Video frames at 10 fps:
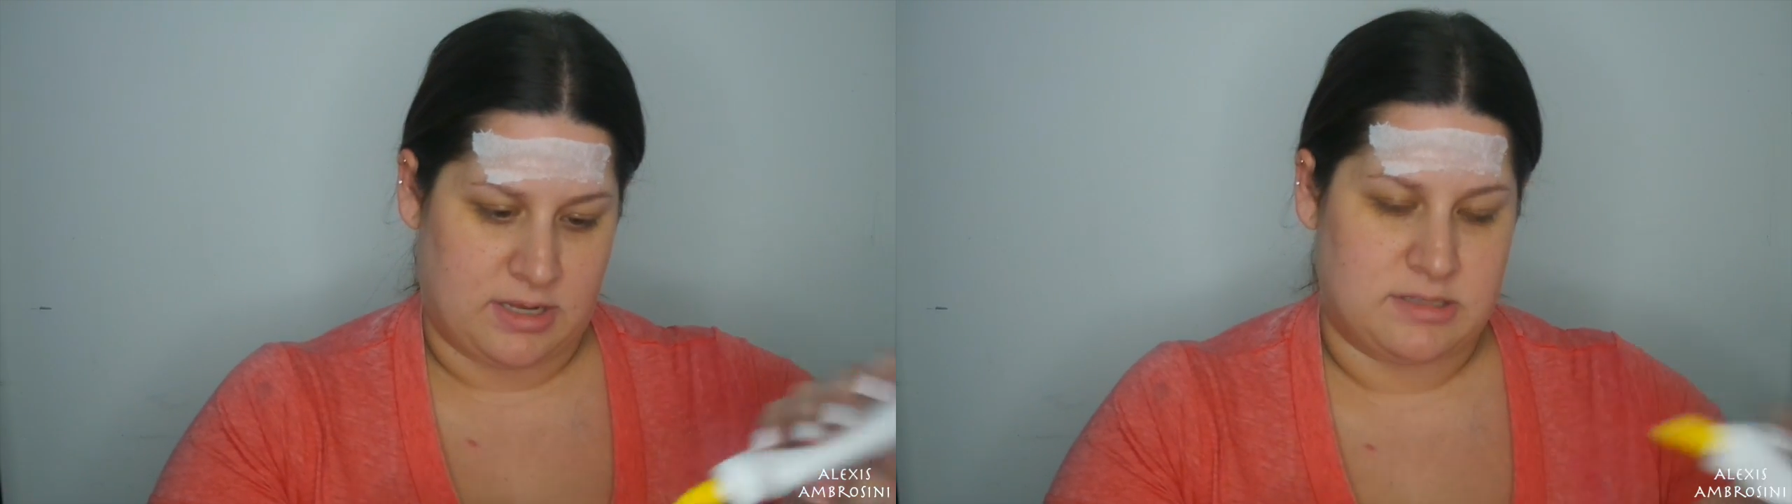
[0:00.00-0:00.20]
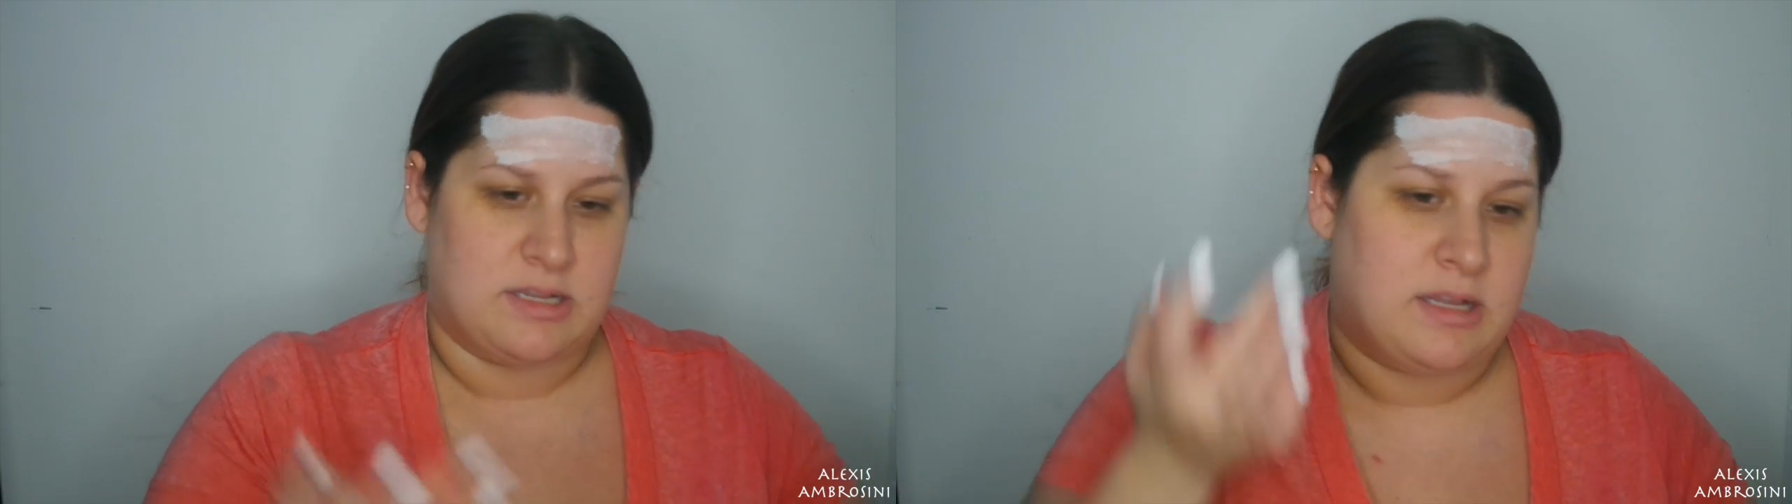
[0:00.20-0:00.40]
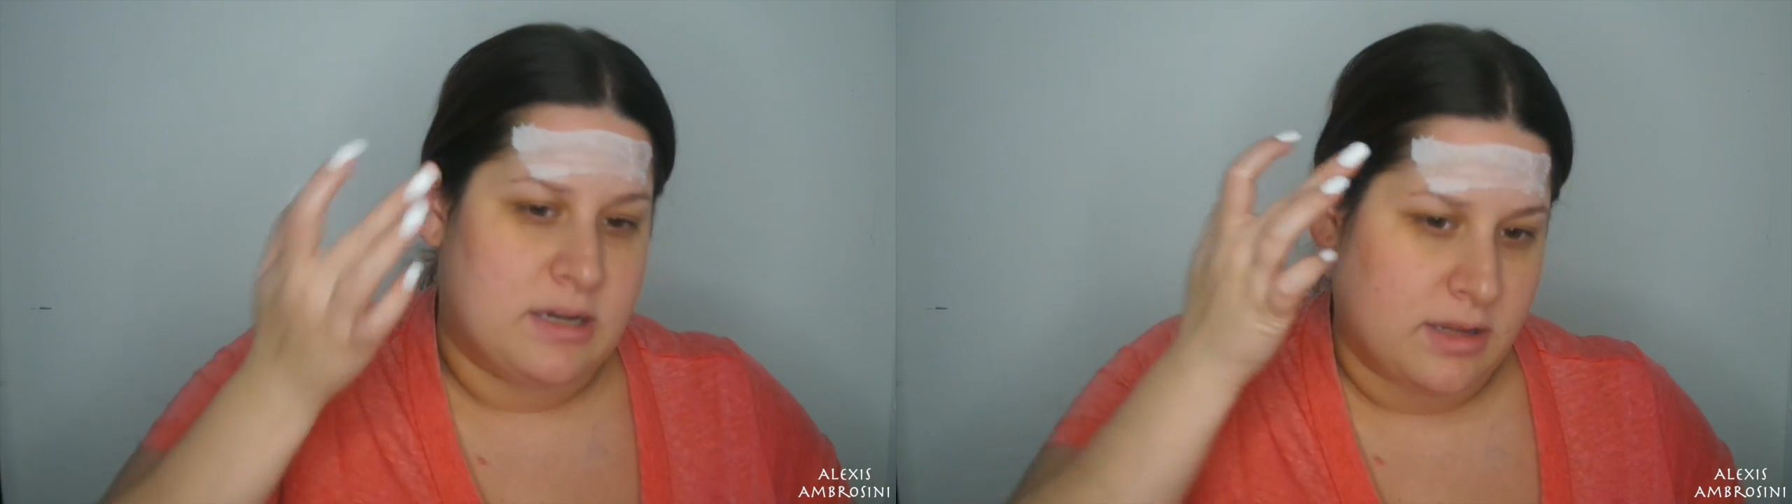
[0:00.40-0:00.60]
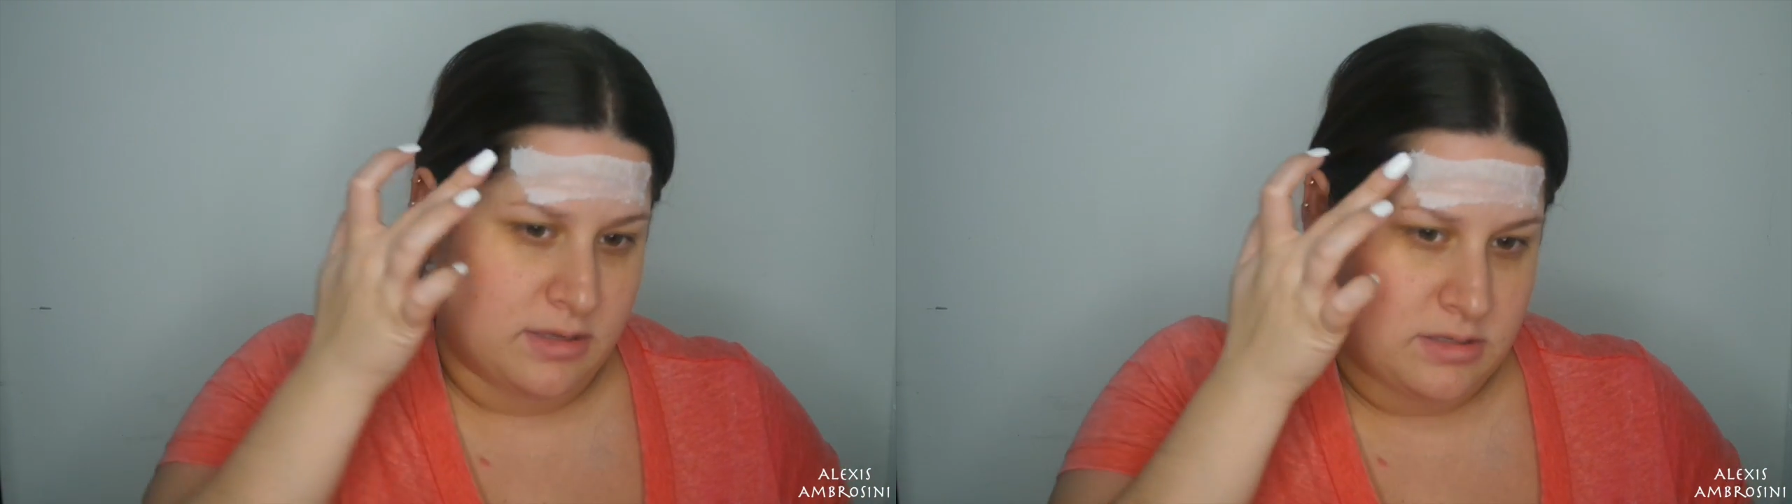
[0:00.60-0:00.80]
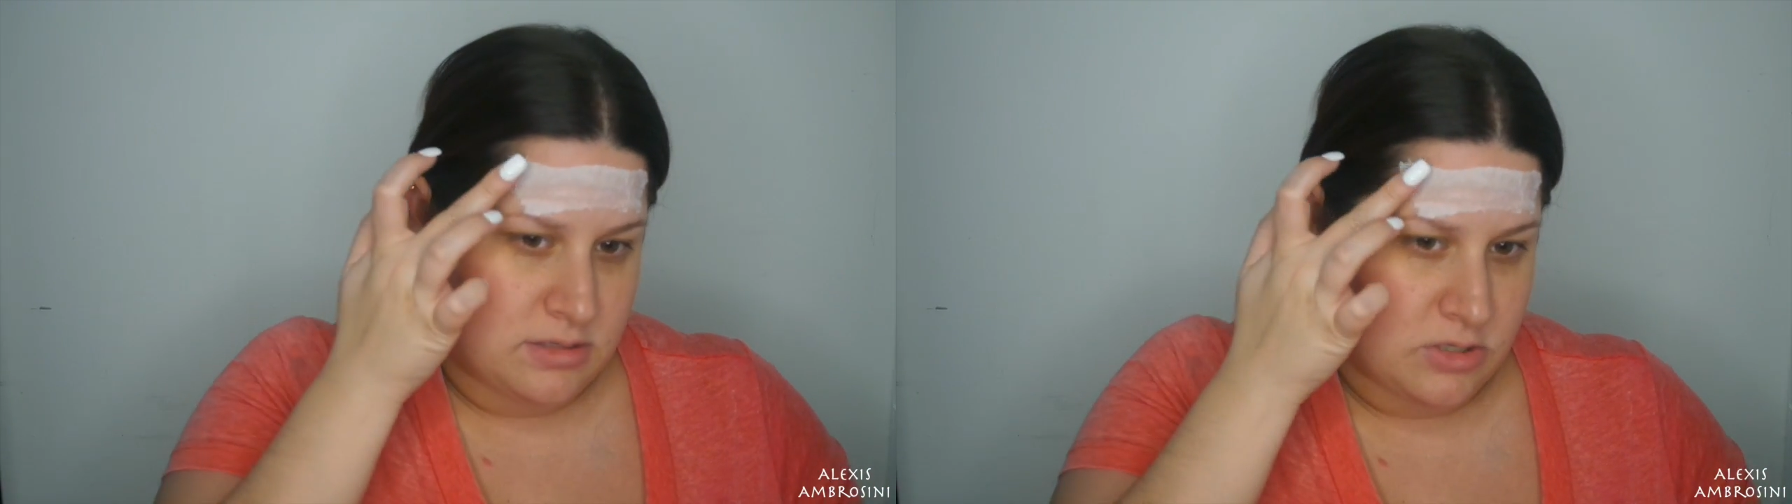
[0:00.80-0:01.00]
It has like a
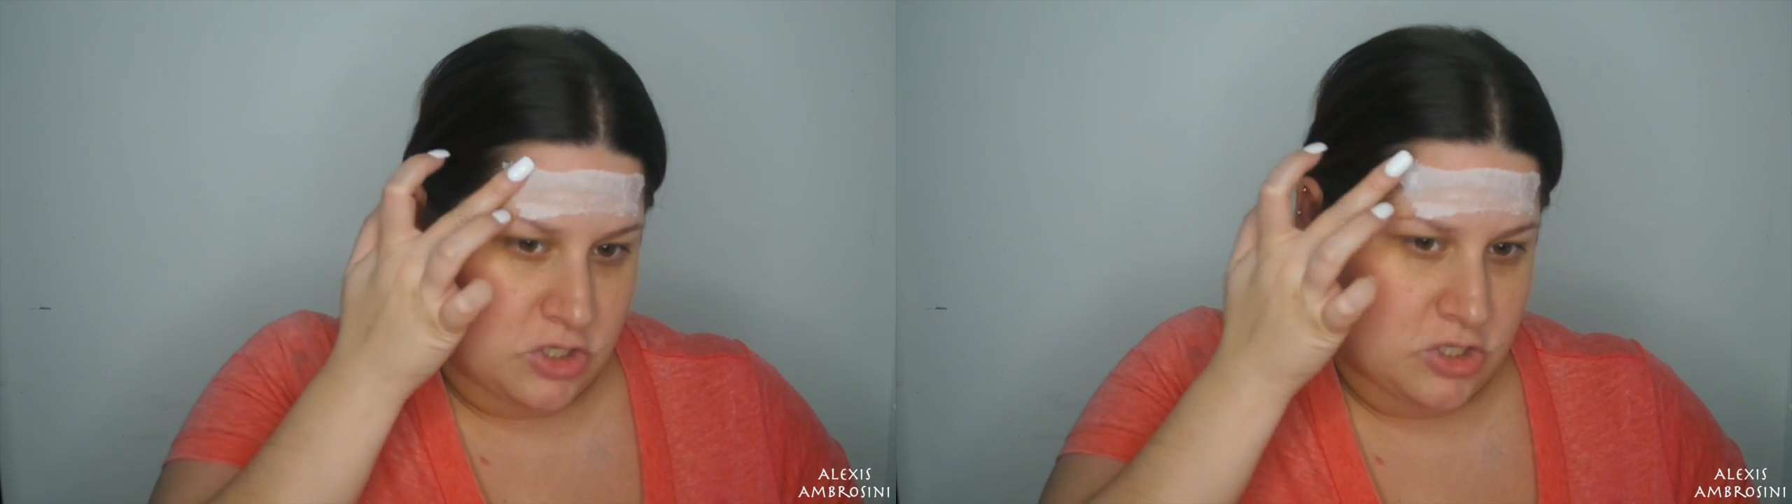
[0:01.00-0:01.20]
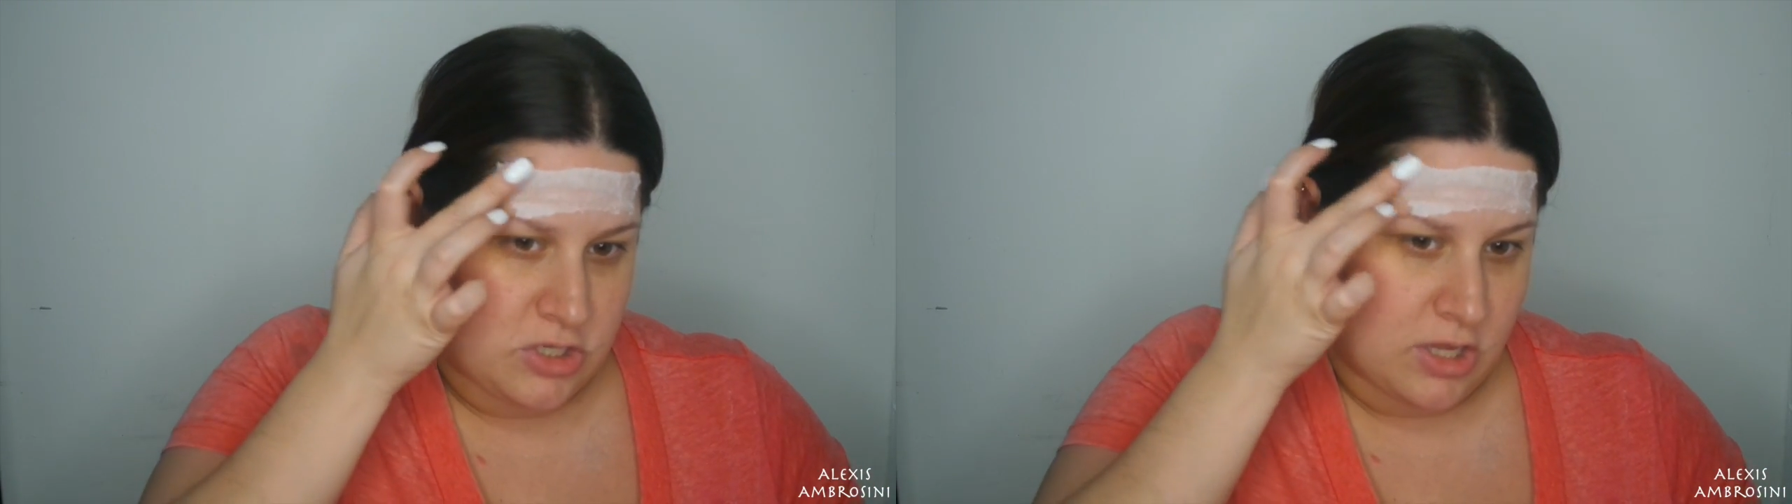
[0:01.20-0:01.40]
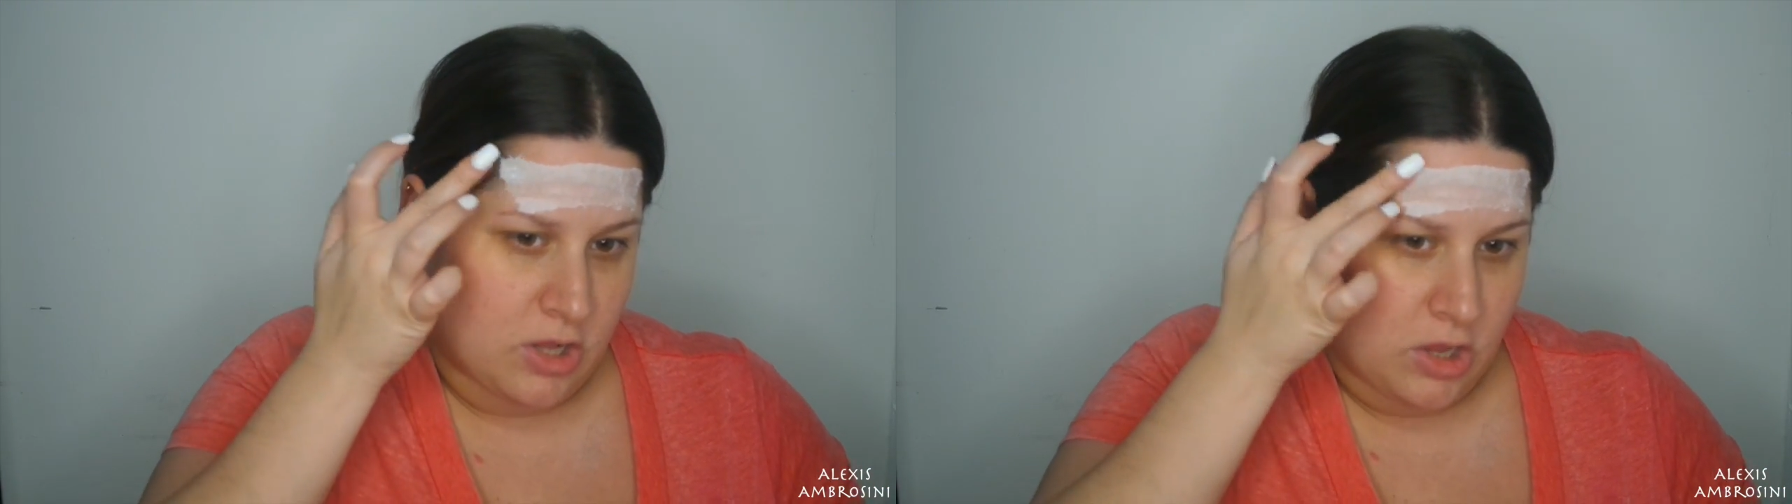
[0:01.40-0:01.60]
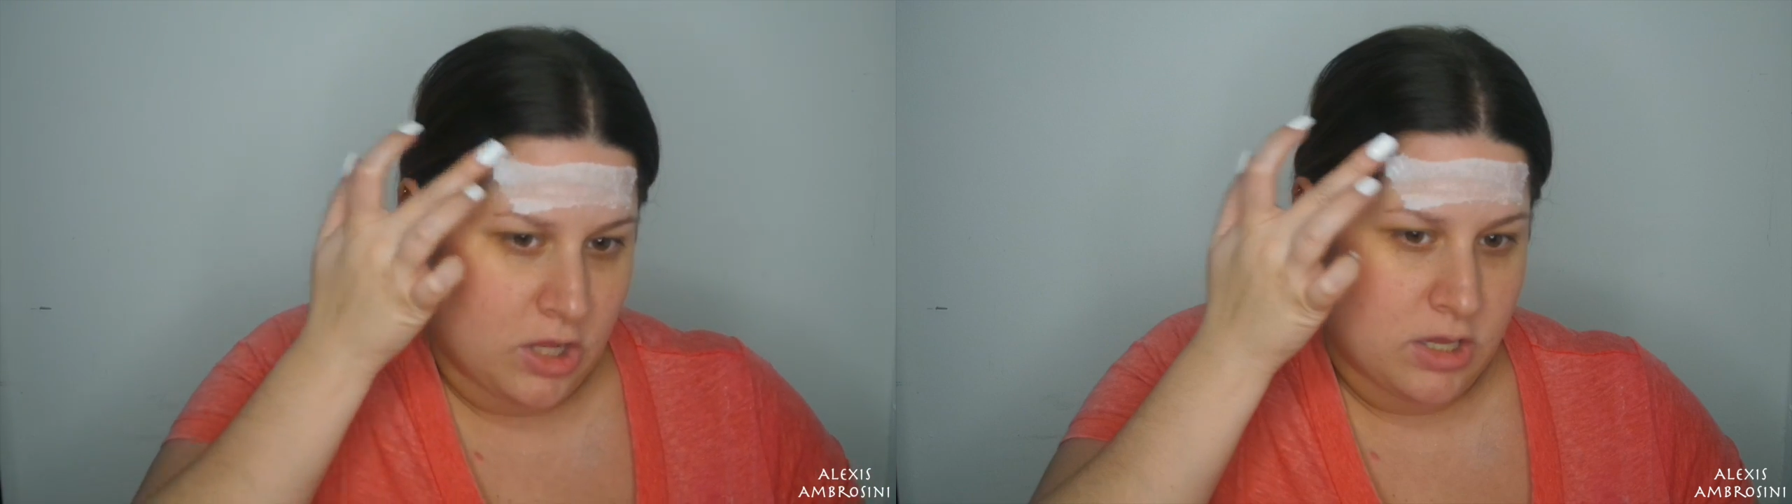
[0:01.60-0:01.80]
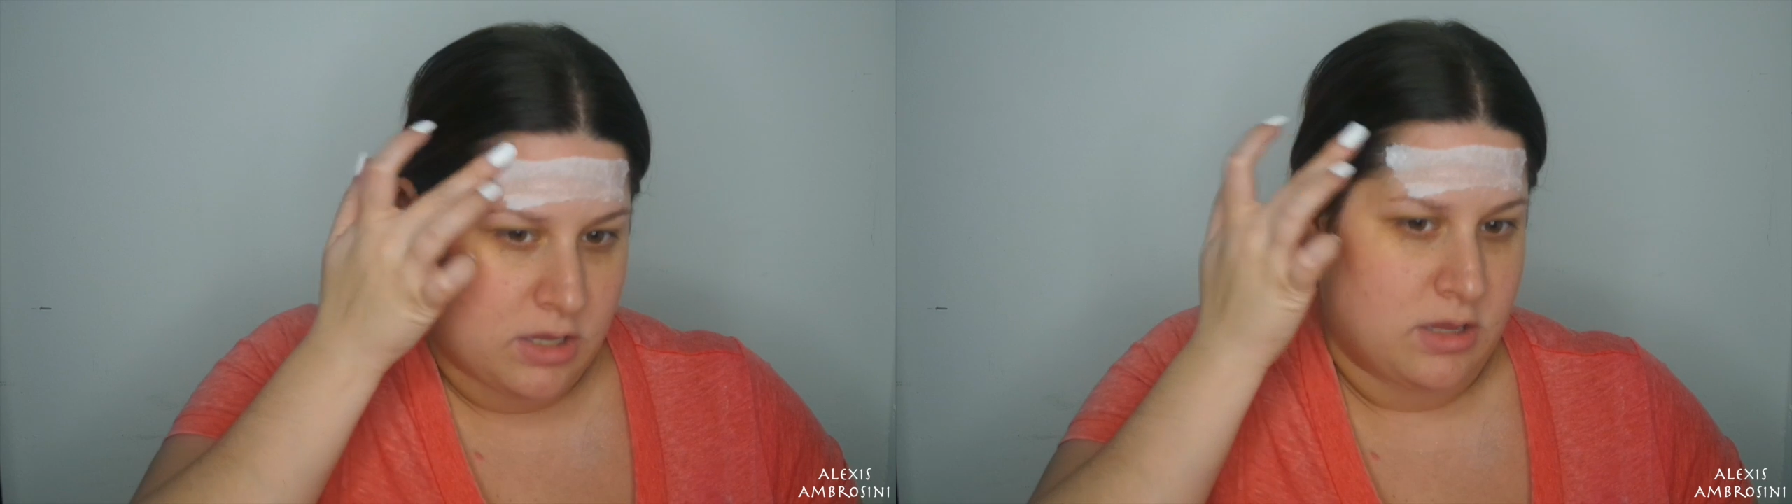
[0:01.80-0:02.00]
nice shell,